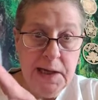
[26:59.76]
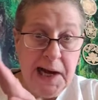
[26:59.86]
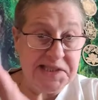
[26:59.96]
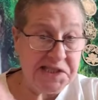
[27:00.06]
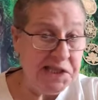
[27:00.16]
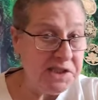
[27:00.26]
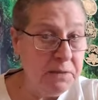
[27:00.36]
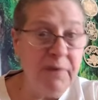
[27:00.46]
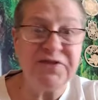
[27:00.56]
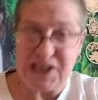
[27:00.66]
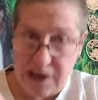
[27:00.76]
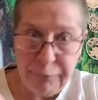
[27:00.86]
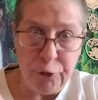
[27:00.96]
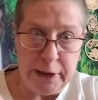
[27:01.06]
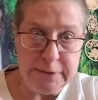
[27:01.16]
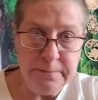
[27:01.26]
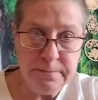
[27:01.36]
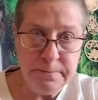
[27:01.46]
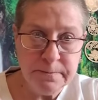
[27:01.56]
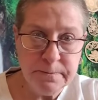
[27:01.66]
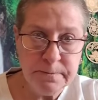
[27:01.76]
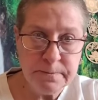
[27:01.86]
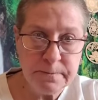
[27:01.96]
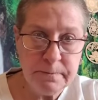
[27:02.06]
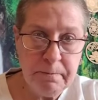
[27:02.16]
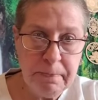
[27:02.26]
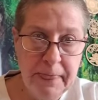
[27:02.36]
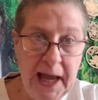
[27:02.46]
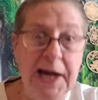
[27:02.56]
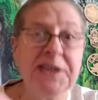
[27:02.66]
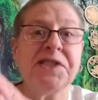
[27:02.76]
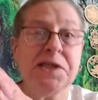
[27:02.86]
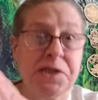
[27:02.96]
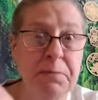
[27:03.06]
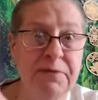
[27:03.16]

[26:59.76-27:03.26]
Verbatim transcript: a system of suffering, and a system